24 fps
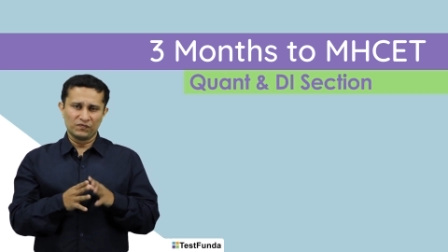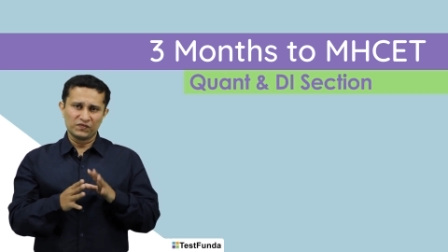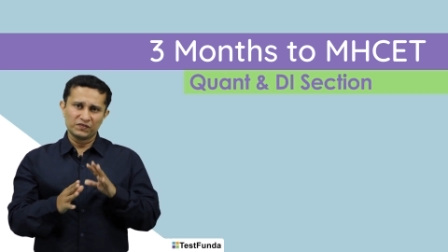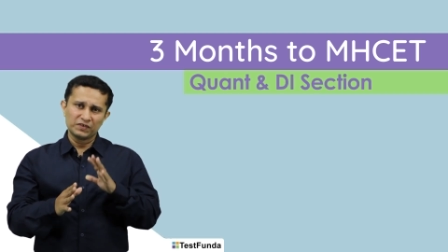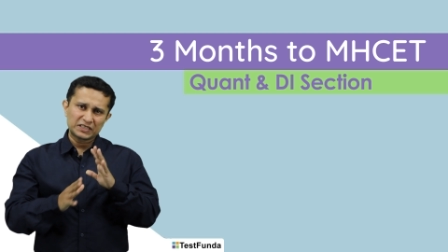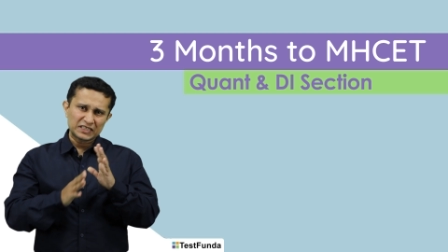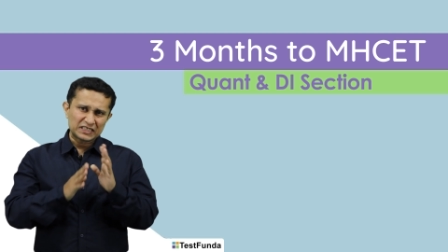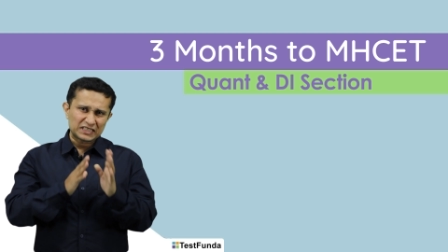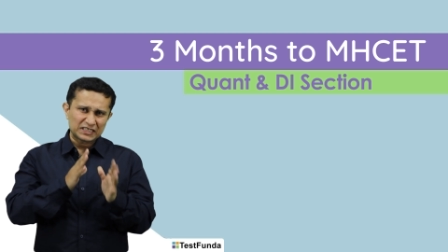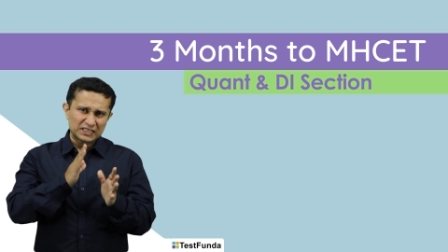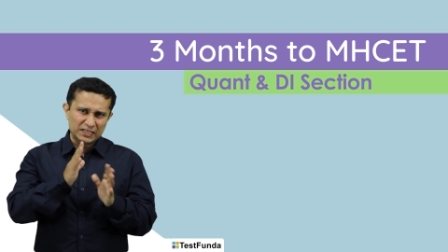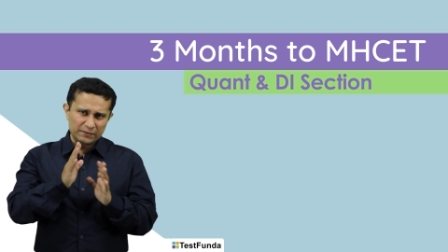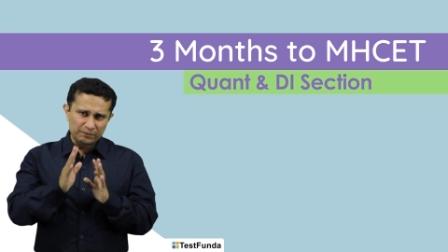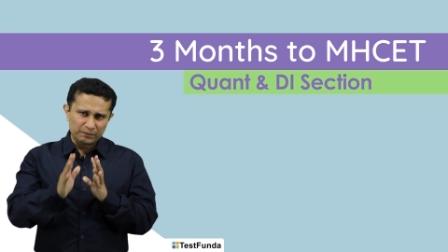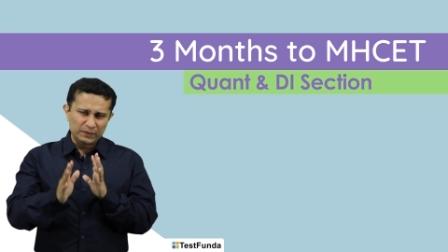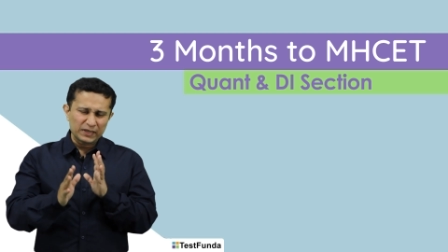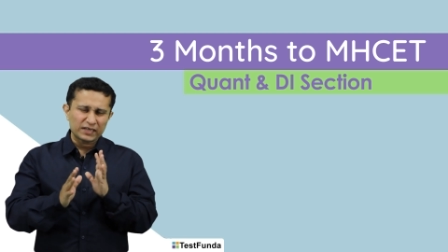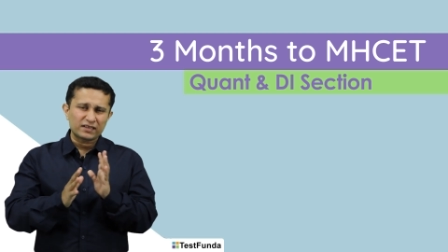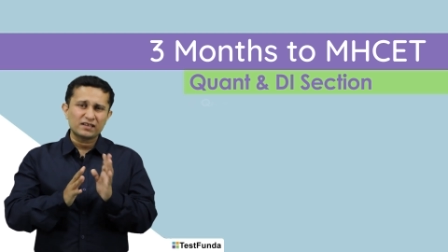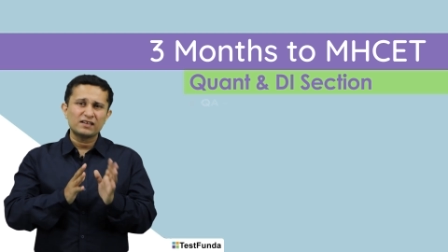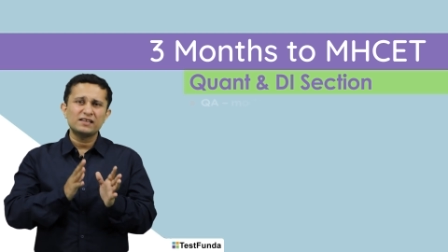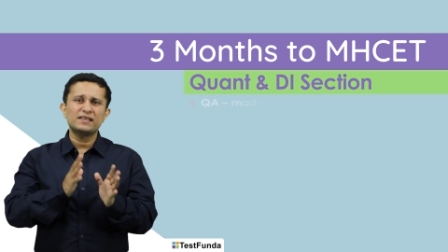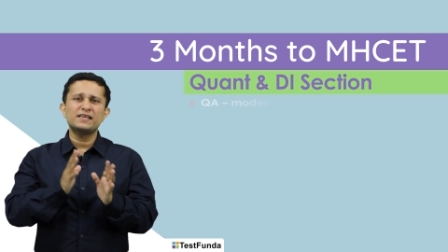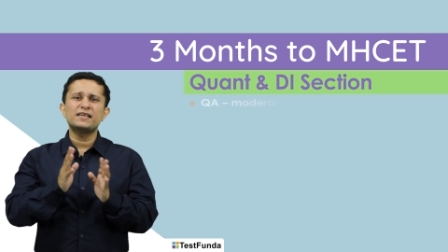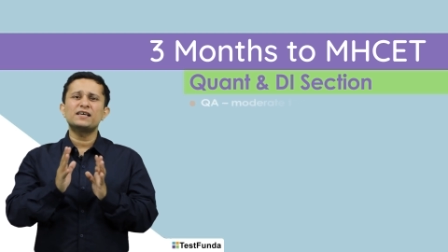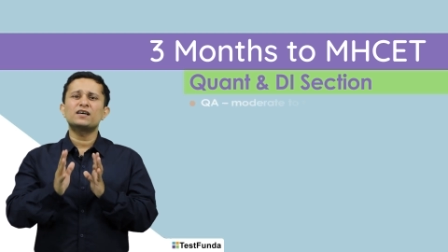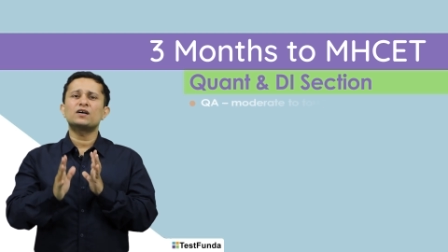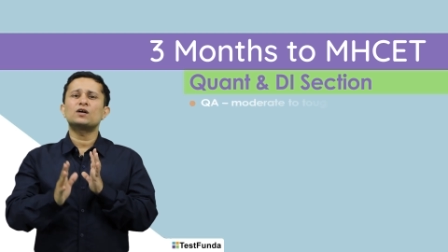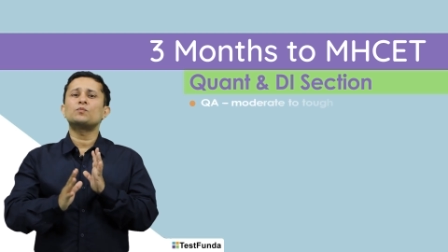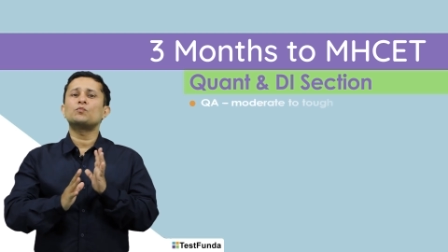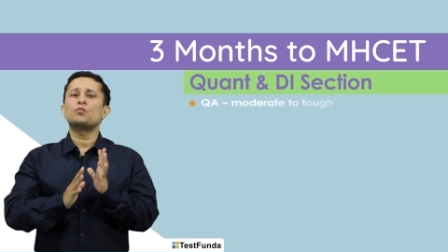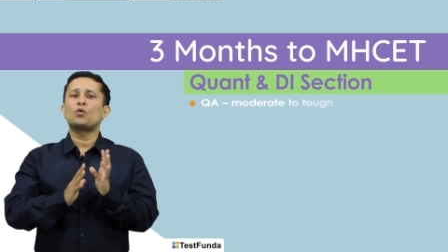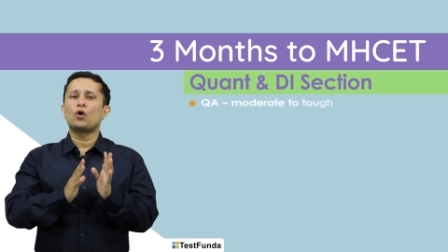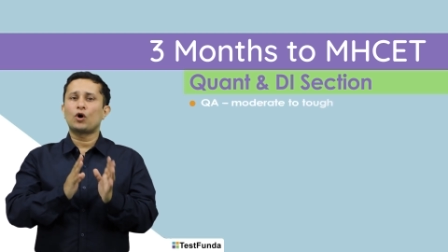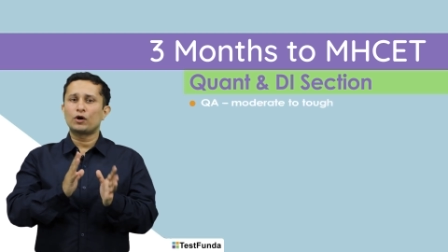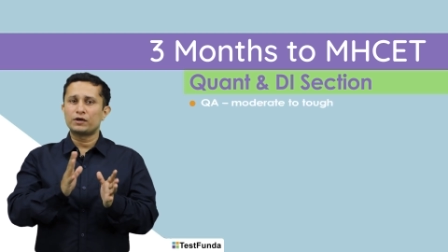which is typically a
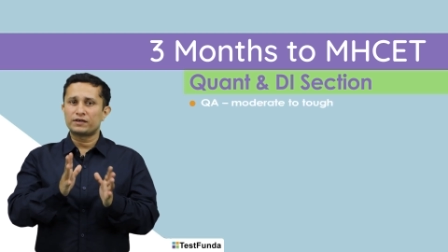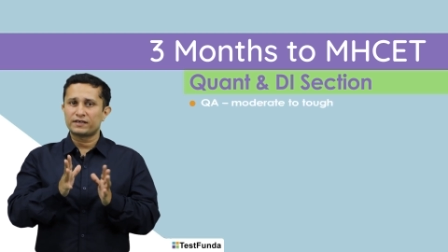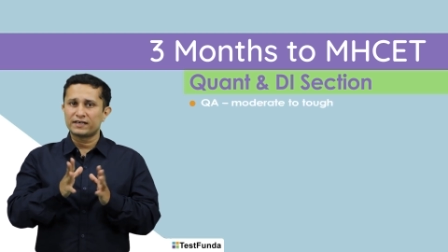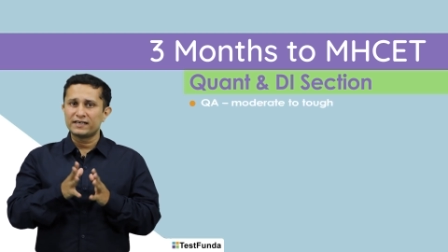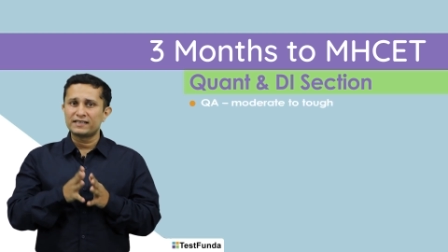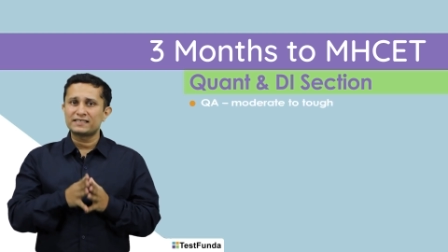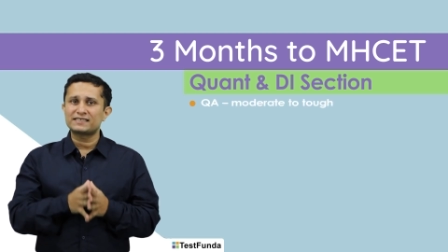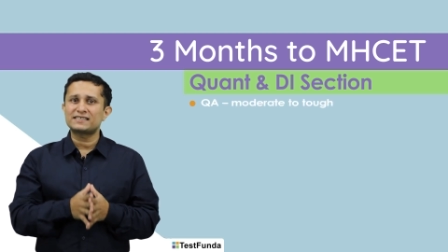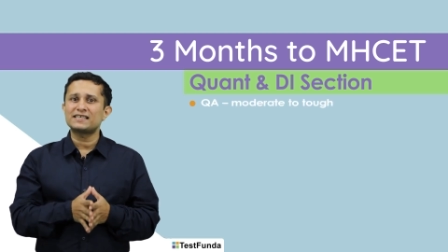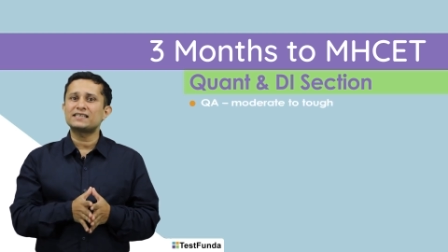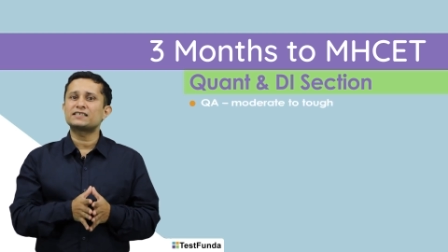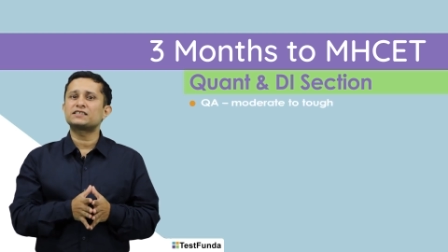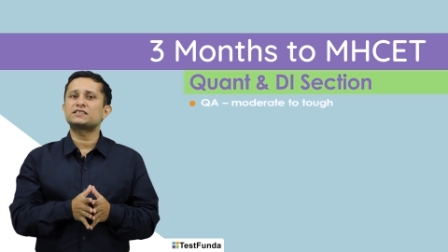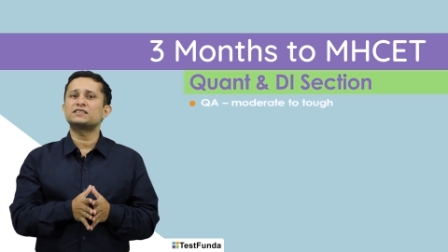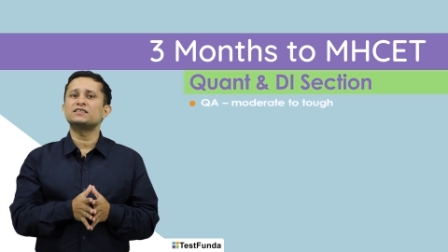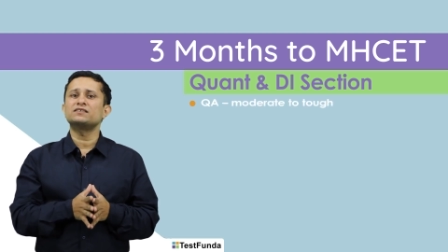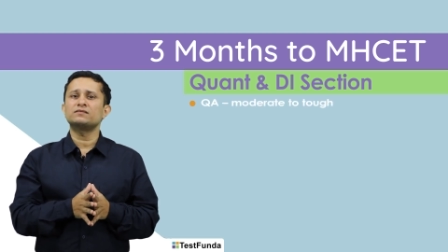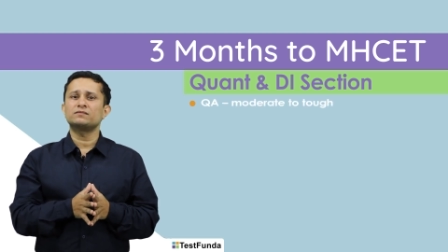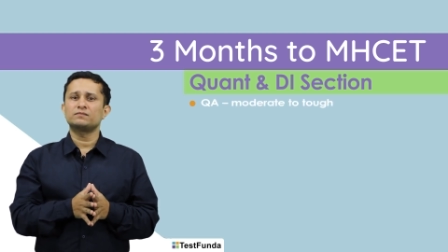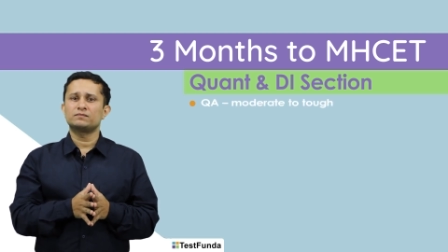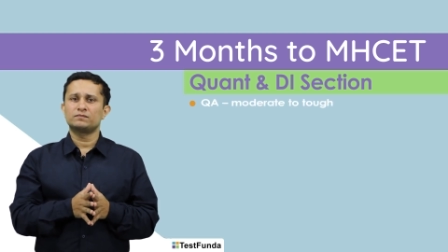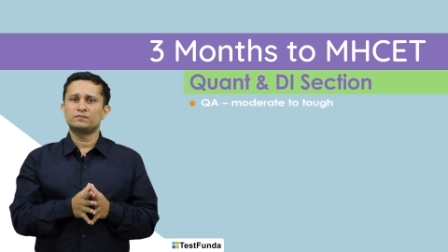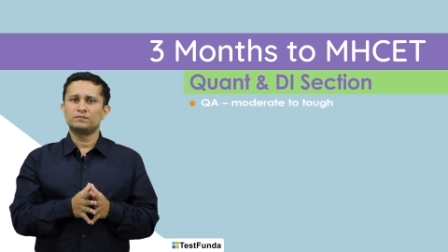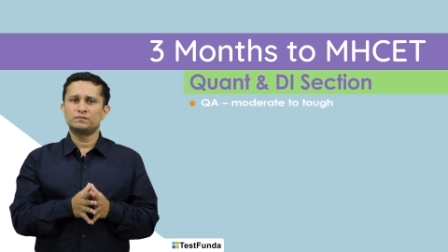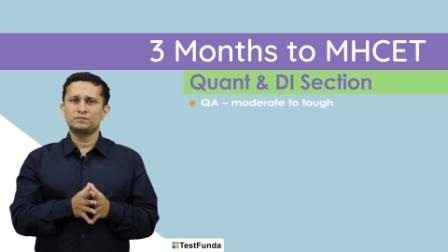moderate section.